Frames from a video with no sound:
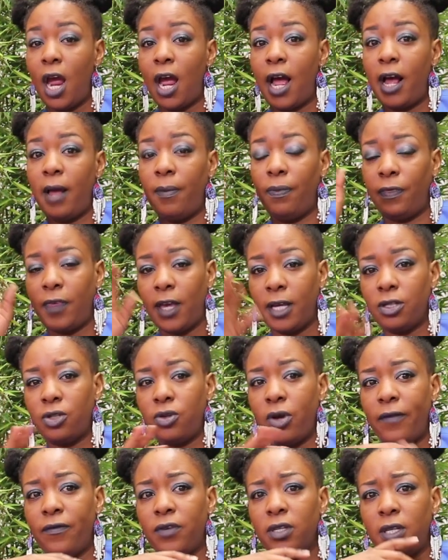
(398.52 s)
And thanks
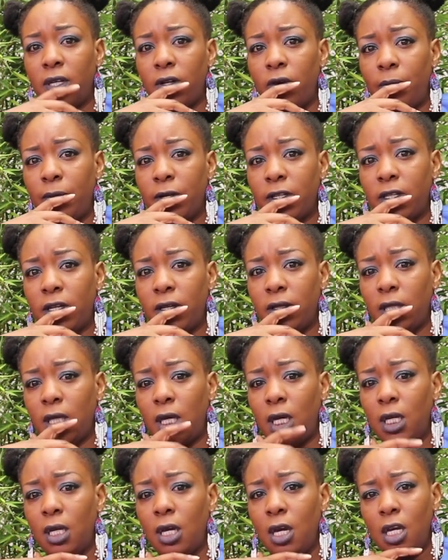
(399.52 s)
to every single person
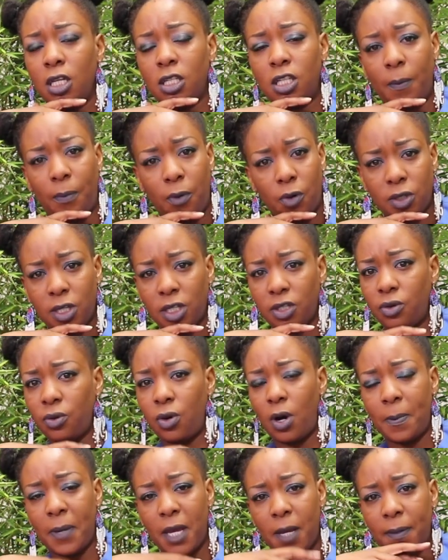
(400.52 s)
that supports us
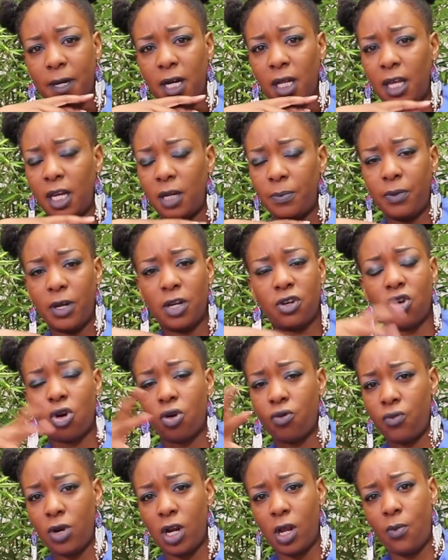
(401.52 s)
through our PayPal and
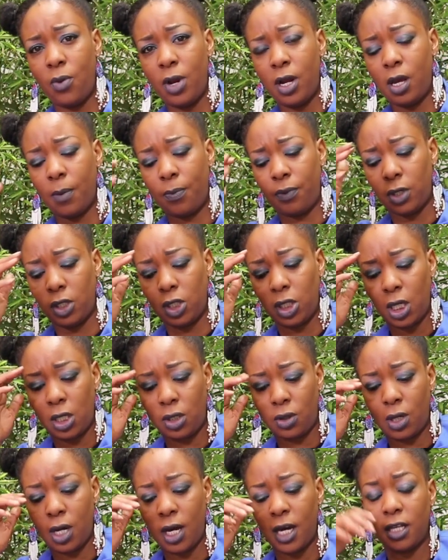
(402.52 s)
Patreon. Really, really appreciate
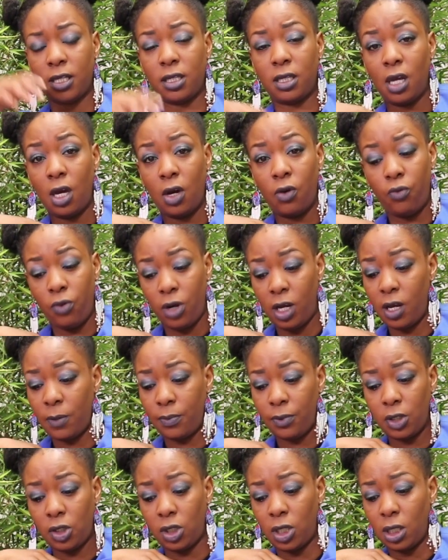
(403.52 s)
you guys. Really
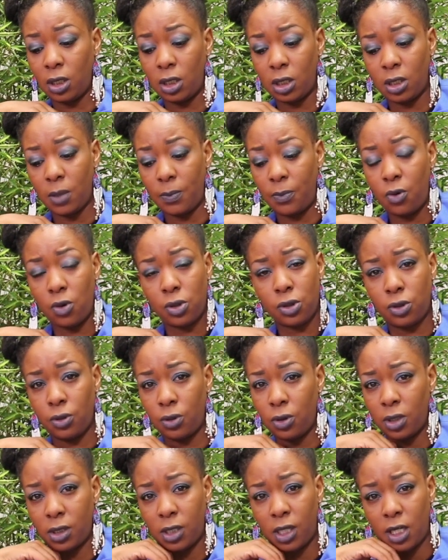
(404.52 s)
appreciate the support. Do
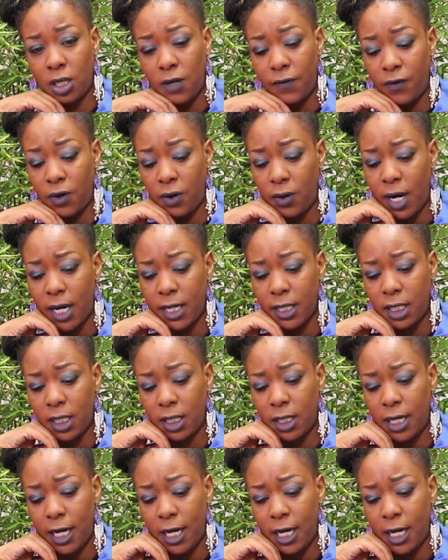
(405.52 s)
not take you for granted.